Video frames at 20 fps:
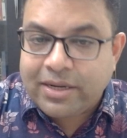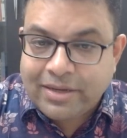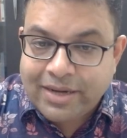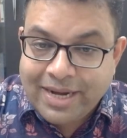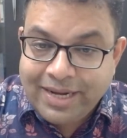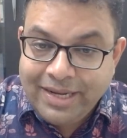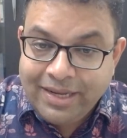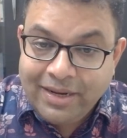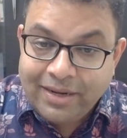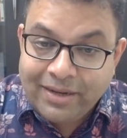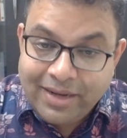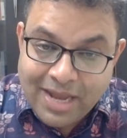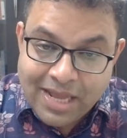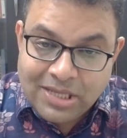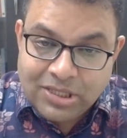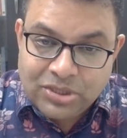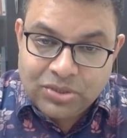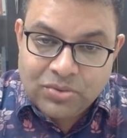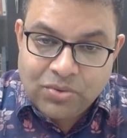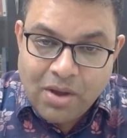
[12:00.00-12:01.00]
getting
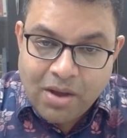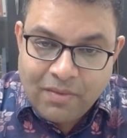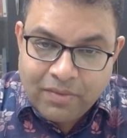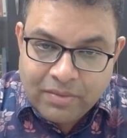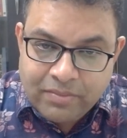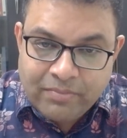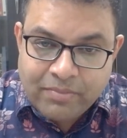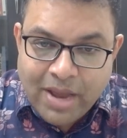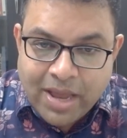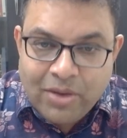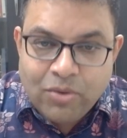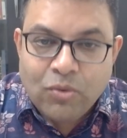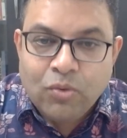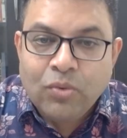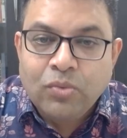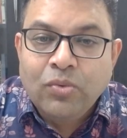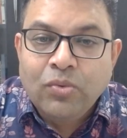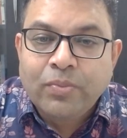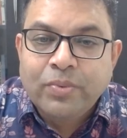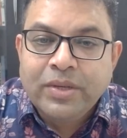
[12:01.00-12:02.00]
attached to my
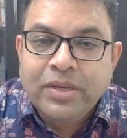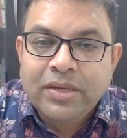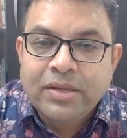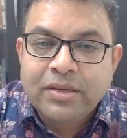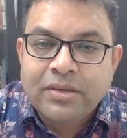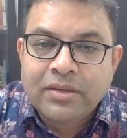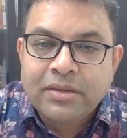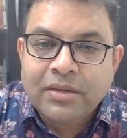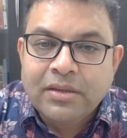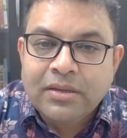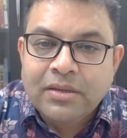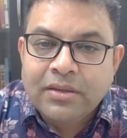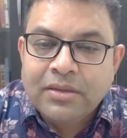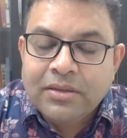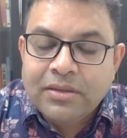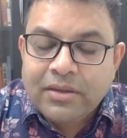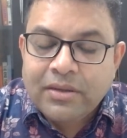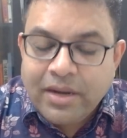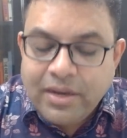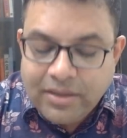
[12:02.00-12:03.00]
own opinion,
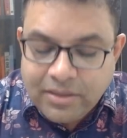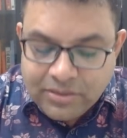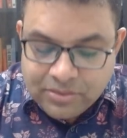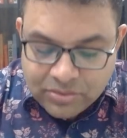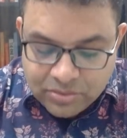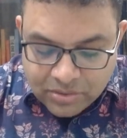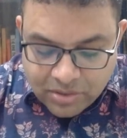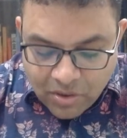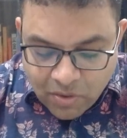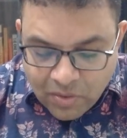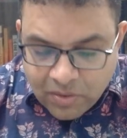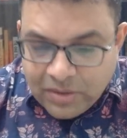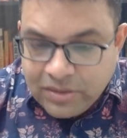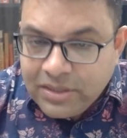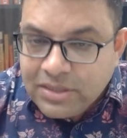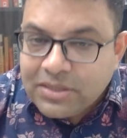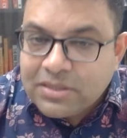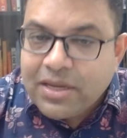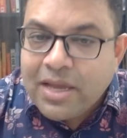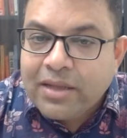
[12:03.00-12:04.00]
right? So all
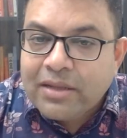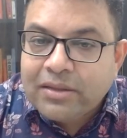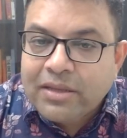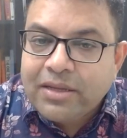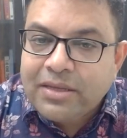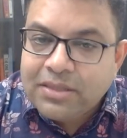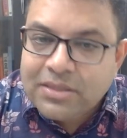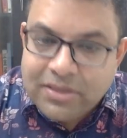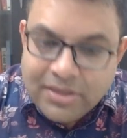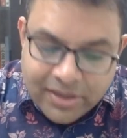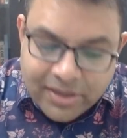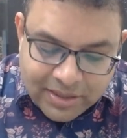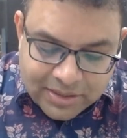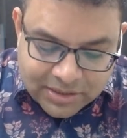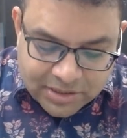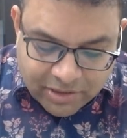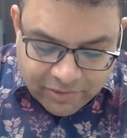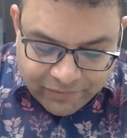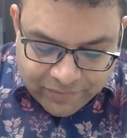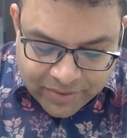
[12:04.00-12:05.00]
these things
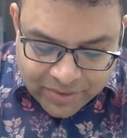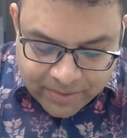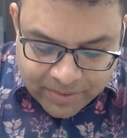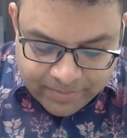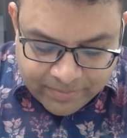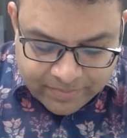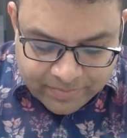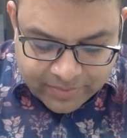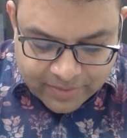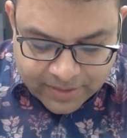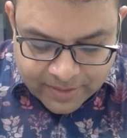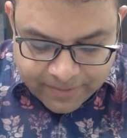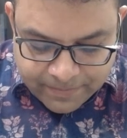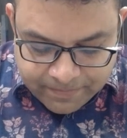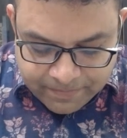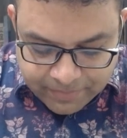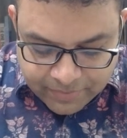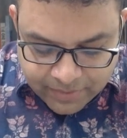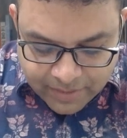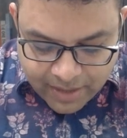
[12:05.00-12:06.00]
create suffering.
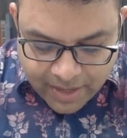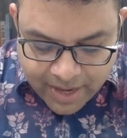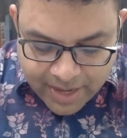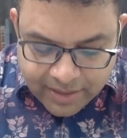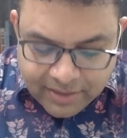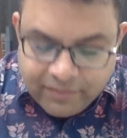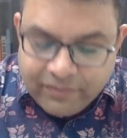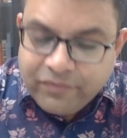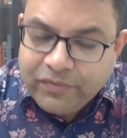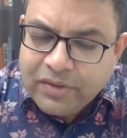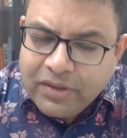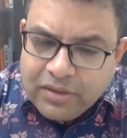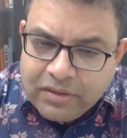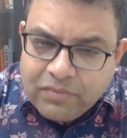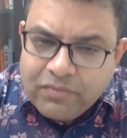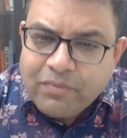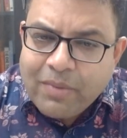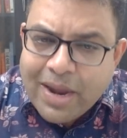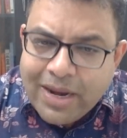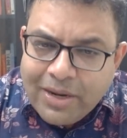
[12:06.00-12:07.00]
And
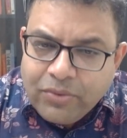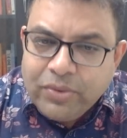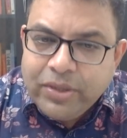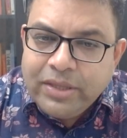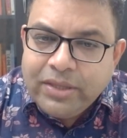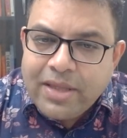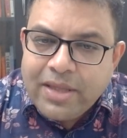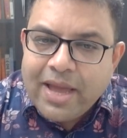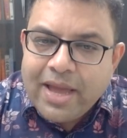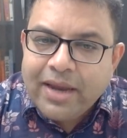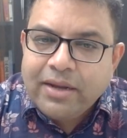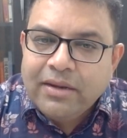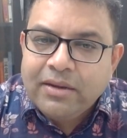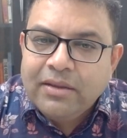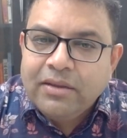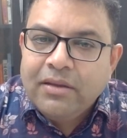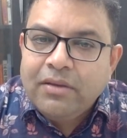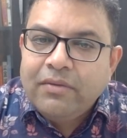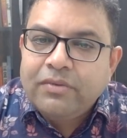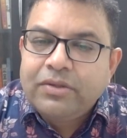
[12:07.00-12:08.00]
by doing that,
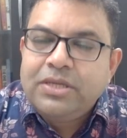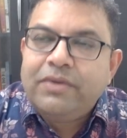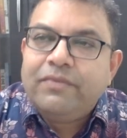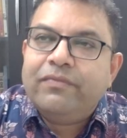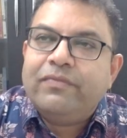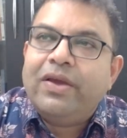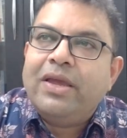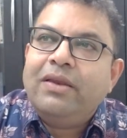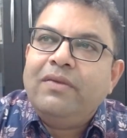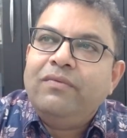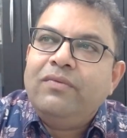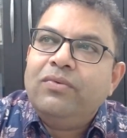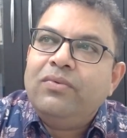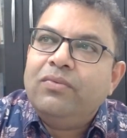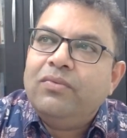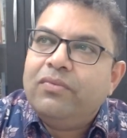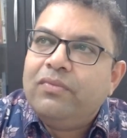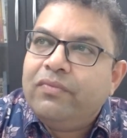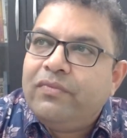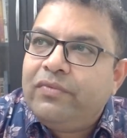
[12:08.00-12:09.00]
see,
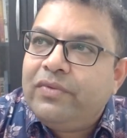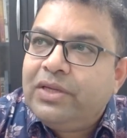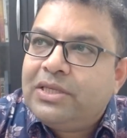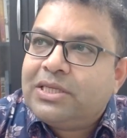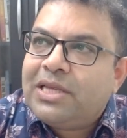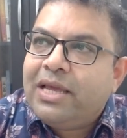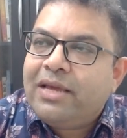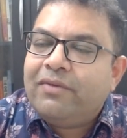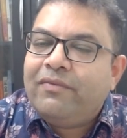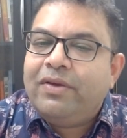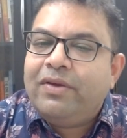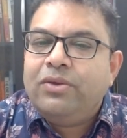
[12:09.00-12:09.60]
practice